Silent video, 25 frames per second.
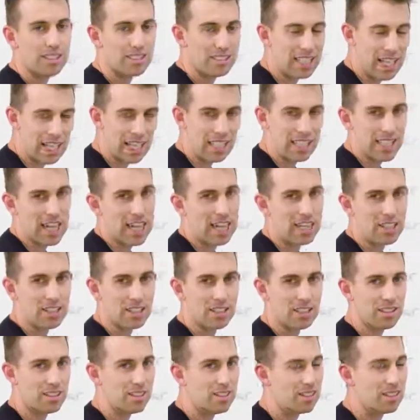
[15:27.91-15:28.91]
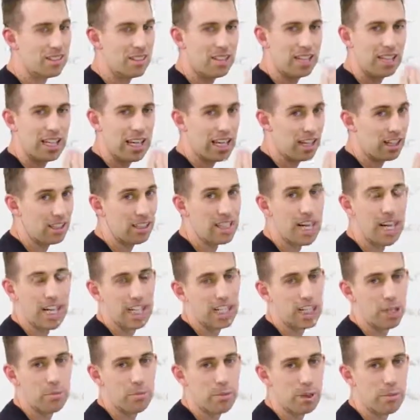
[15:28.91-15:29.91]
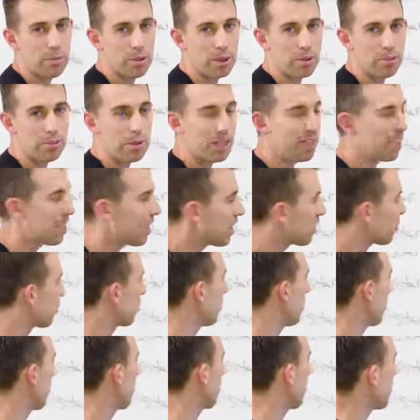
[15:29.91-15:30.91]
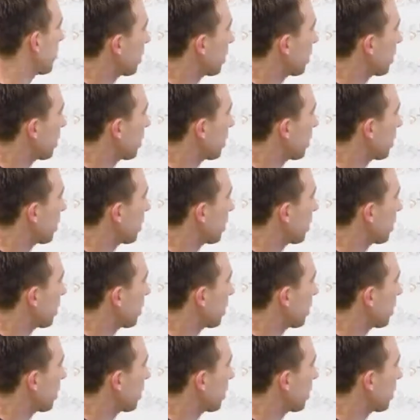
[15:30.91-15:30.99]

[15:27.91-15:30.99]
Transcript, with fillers: dedication and a lot of commitment but it is